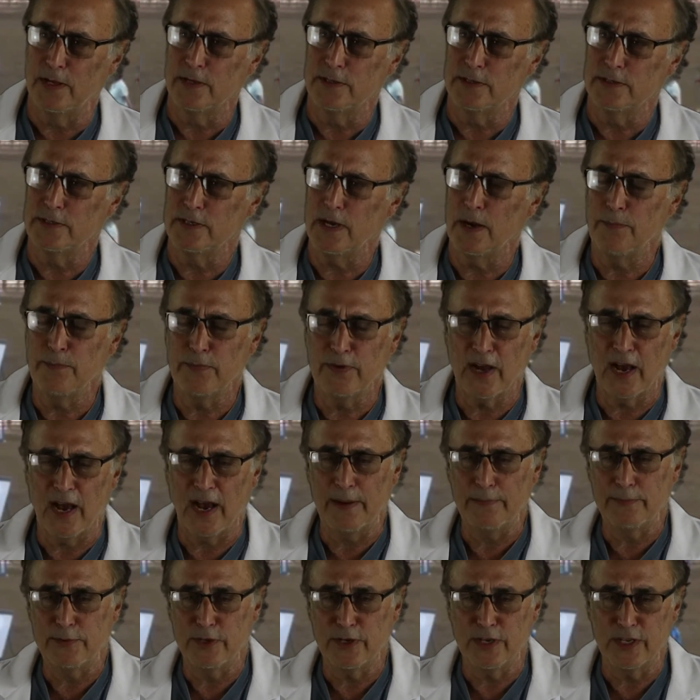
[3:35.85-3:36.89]

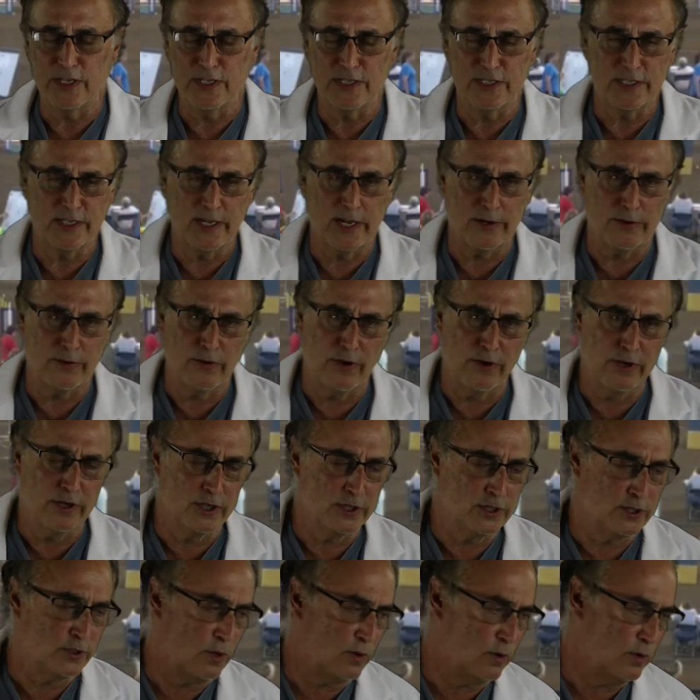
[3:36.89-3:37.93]
Sometimes you could say, turn your
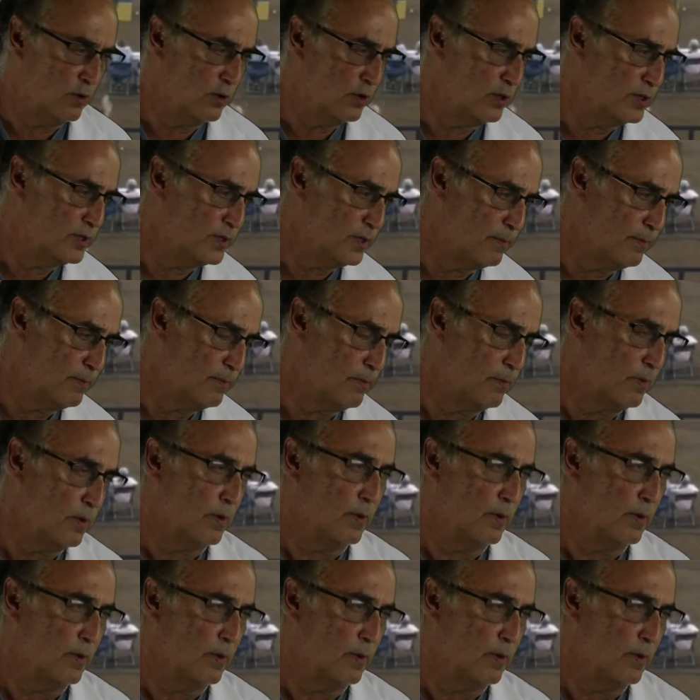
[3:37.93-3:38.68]
shoulders and